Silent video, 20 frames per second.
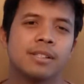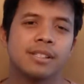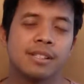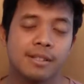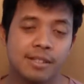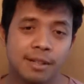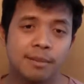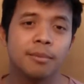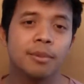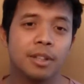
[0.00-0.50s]

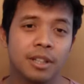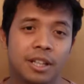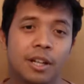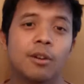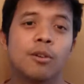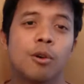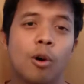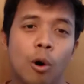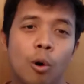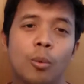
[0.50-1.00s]
So
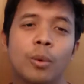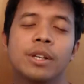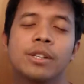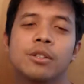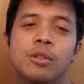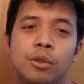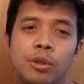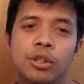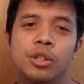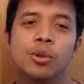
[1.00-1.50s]
there are always
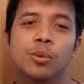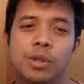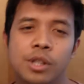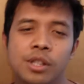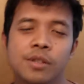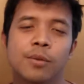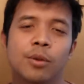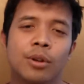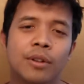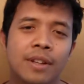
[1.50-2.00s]
good
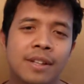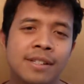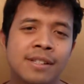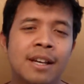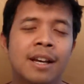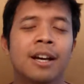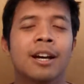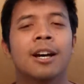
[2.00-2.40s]
uses for this,